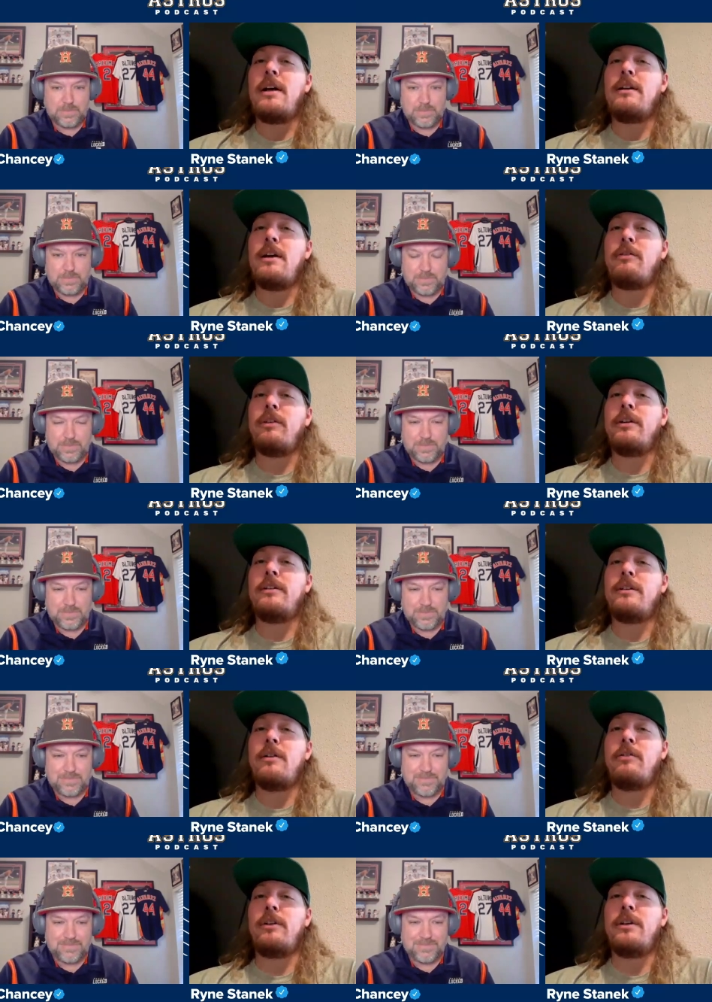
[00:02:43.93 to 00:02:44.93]
Speaker 1: good fortune on your
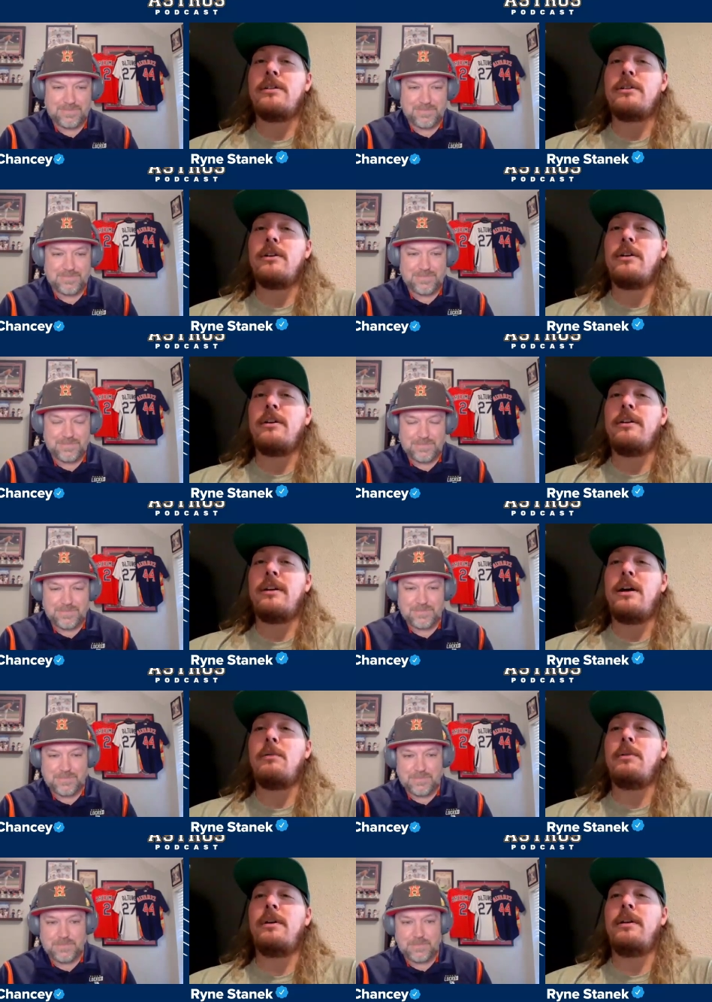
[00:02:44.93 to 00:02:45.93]
side definitely
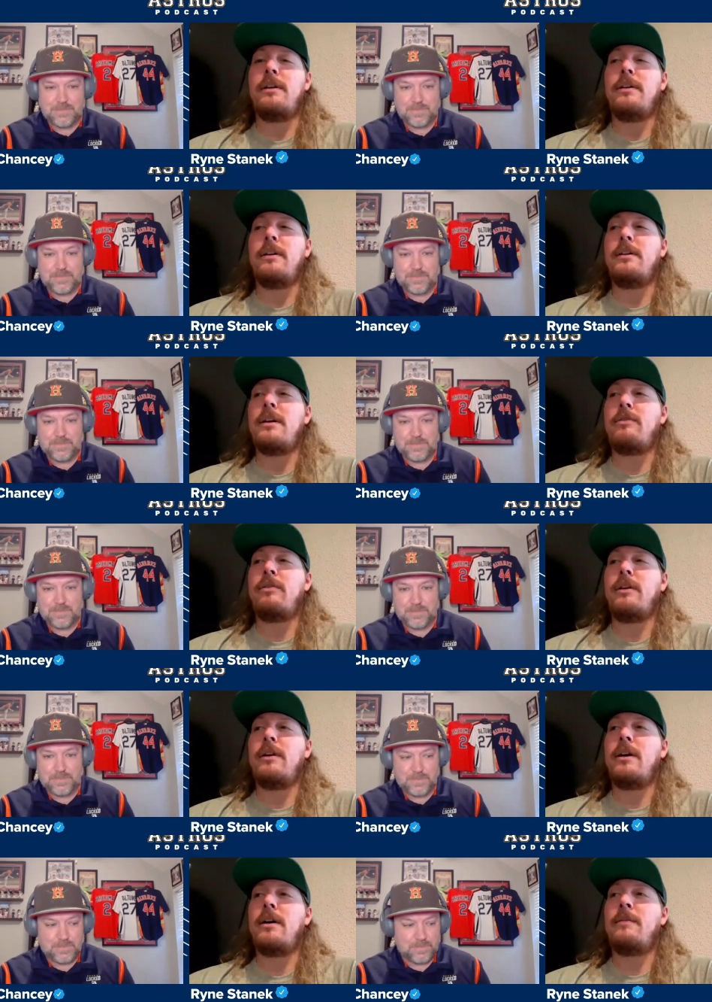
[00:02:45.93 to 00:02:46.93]
definitely doesn't hurt. It
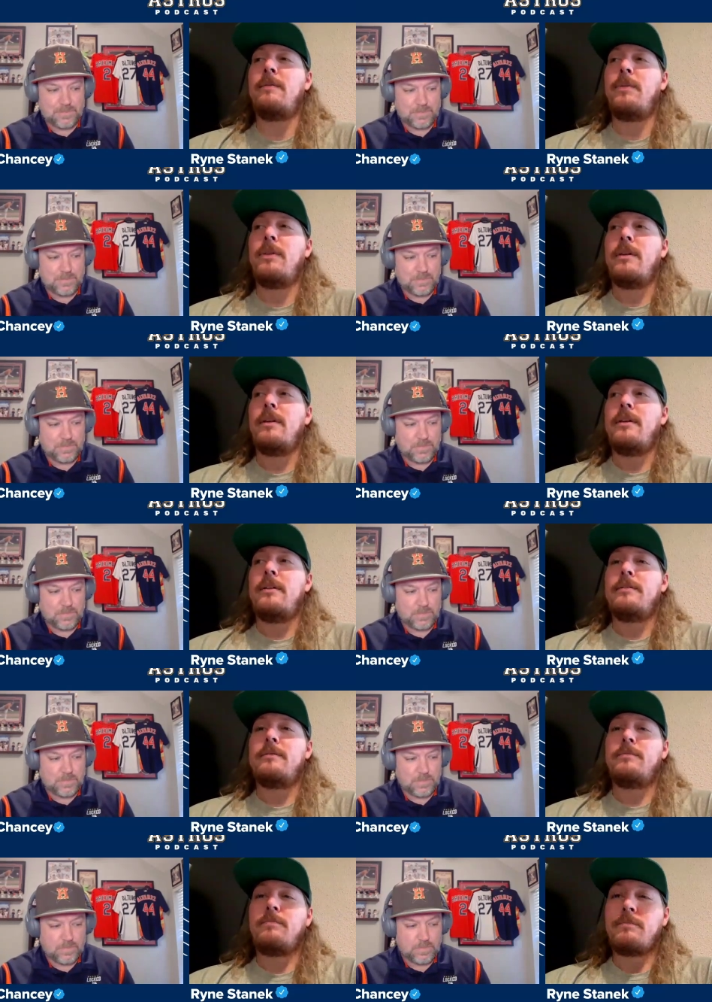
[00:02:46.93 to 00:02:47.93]
helps. It, it definitely
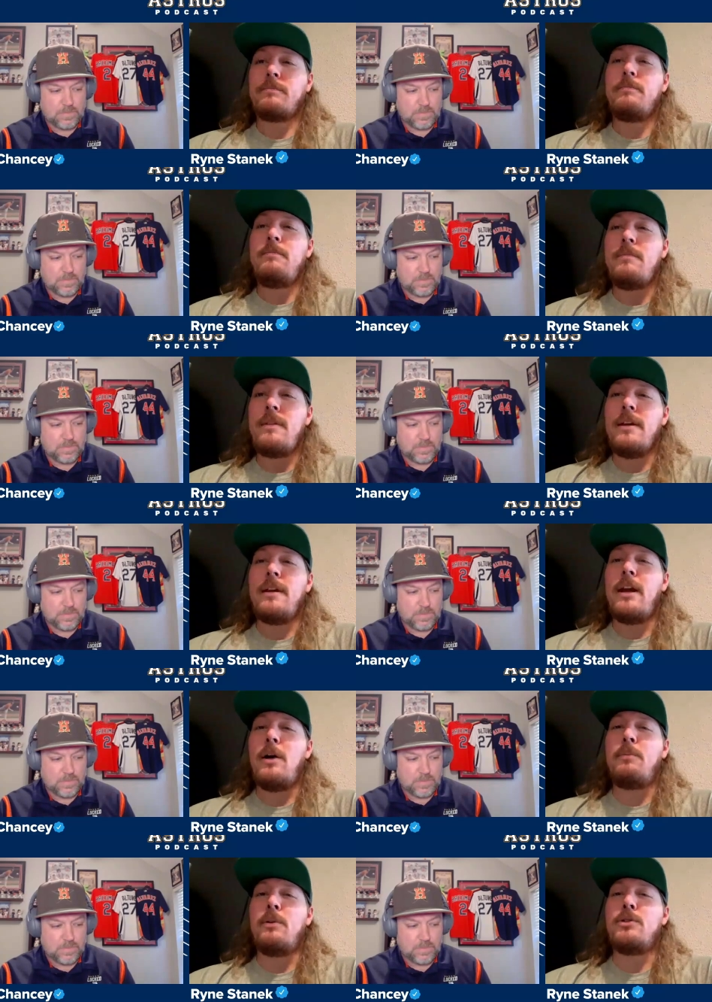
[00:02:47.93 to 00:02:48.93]

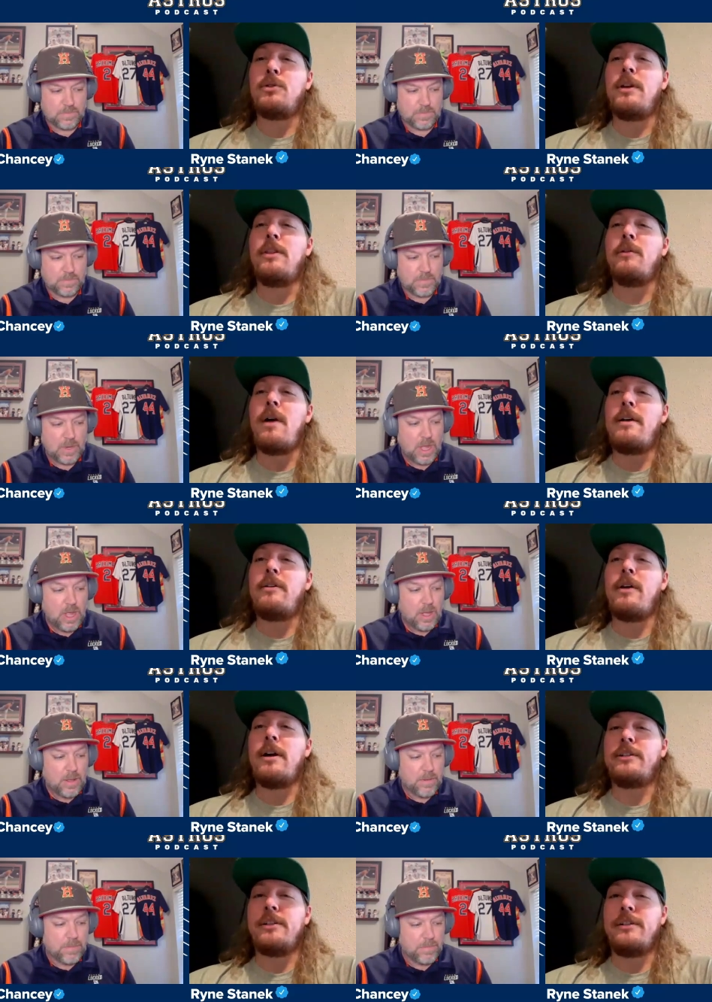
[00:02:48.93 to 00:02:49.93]
can help you trend the
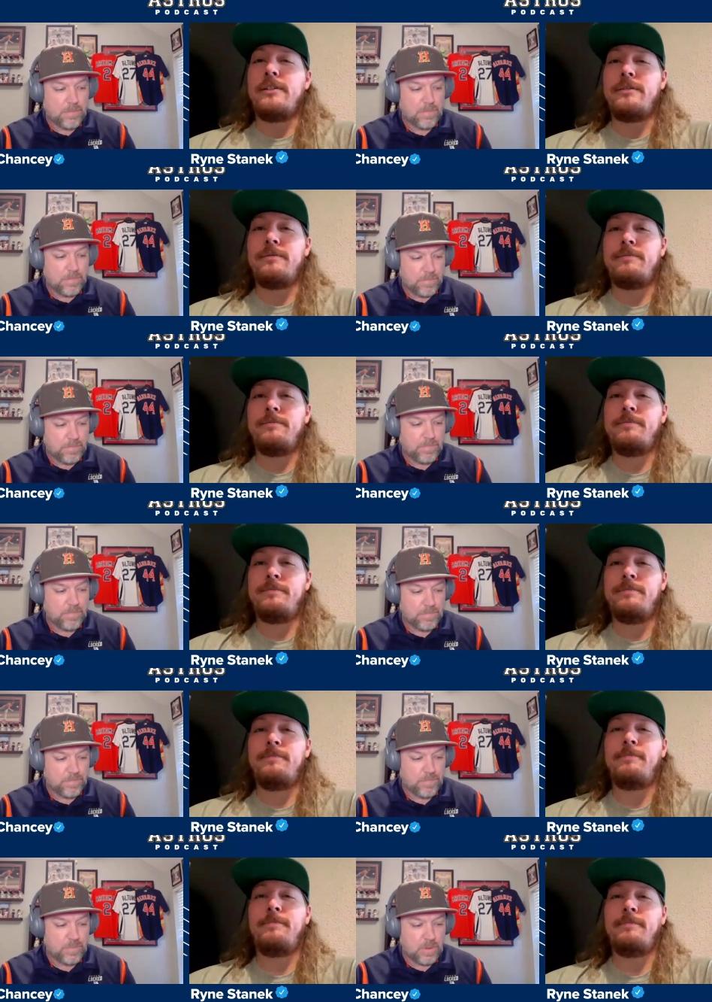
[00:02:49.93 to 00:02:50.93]
right
Speaker 2: direction.
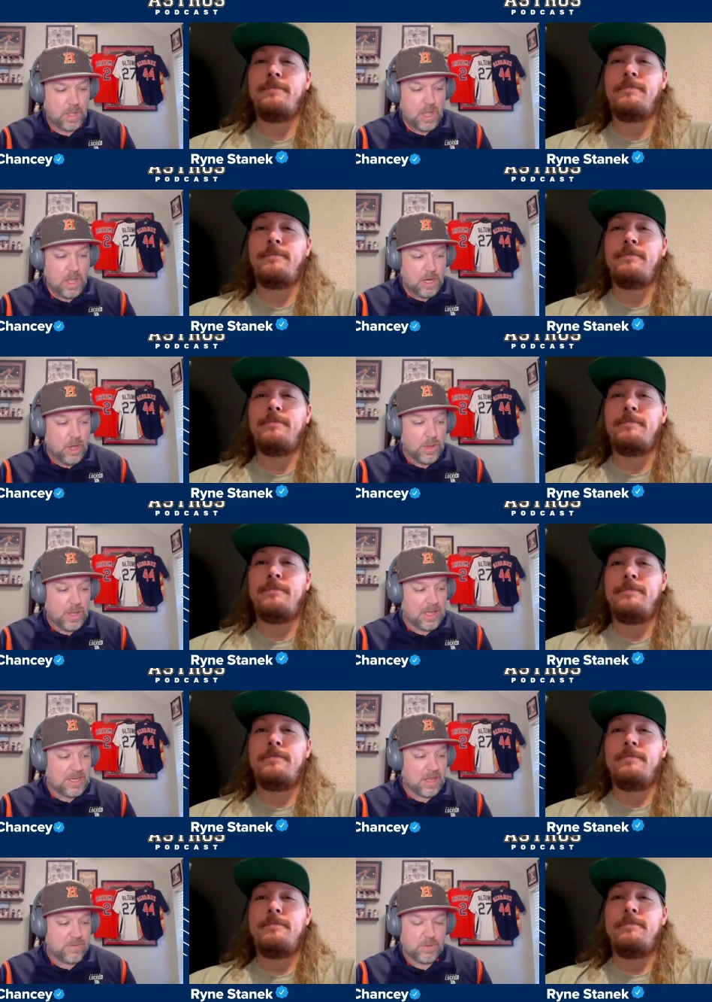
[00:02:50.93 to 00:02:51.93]
No,
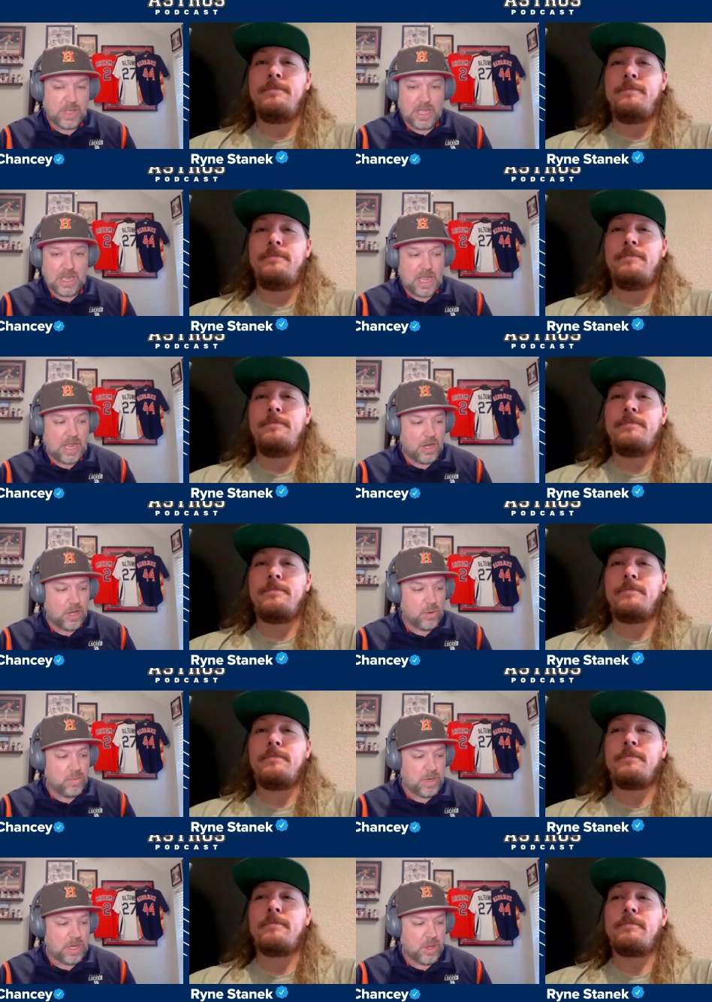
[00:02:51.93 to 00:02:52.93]
yeah, definitely. And
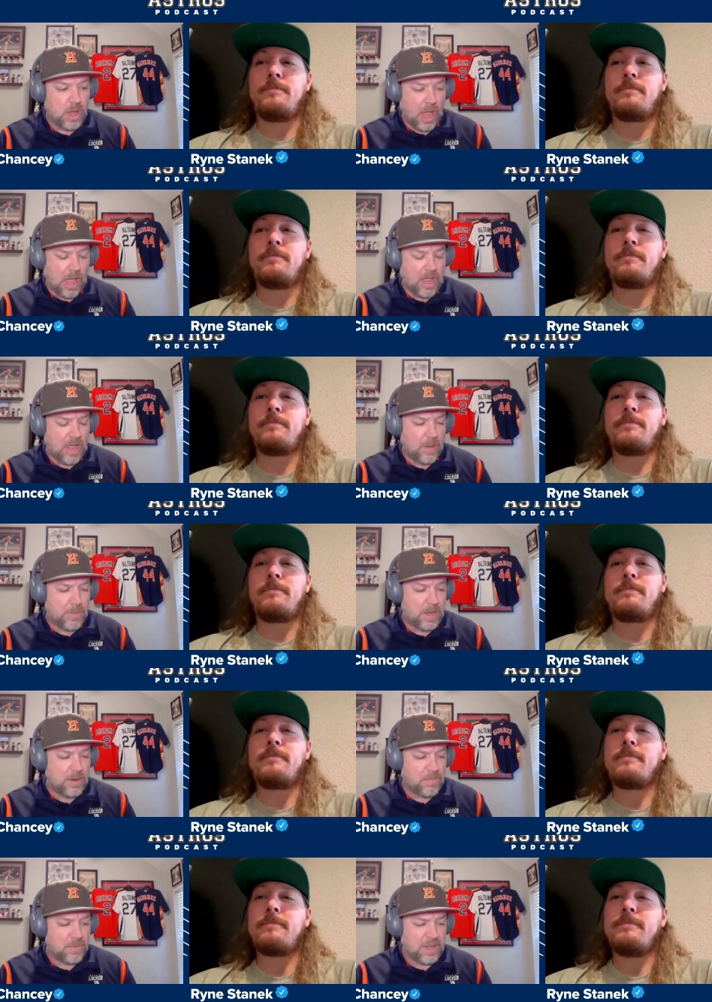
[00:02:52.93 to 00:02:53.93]
I know when you, I,
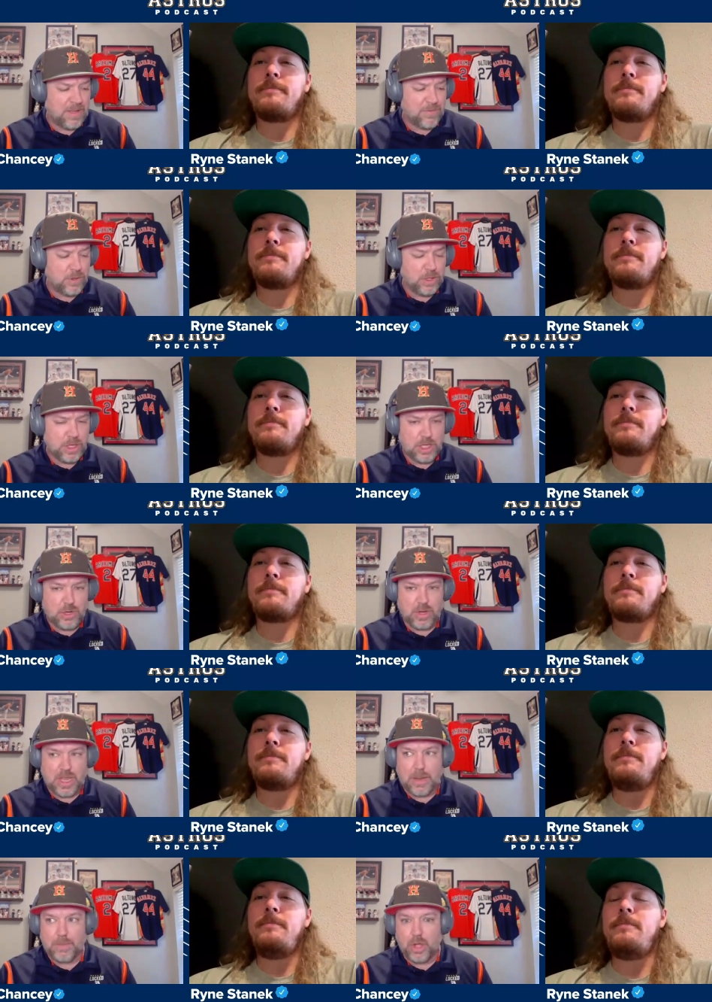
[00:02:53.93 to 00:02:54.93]
I mean, if you look
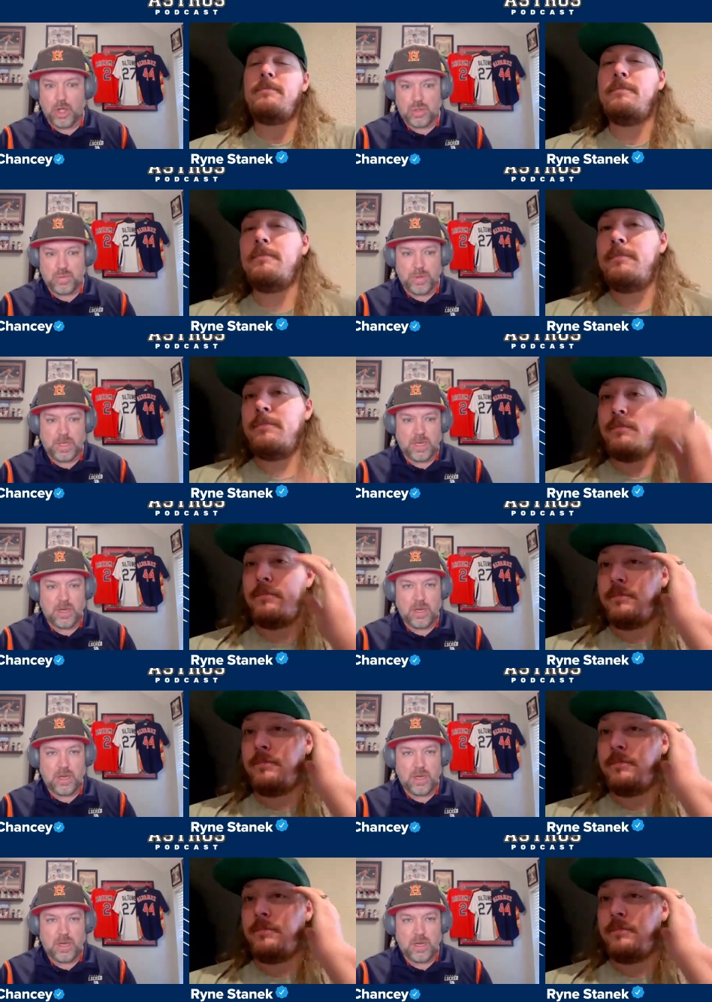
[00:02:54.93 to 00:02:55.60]
at your game logs,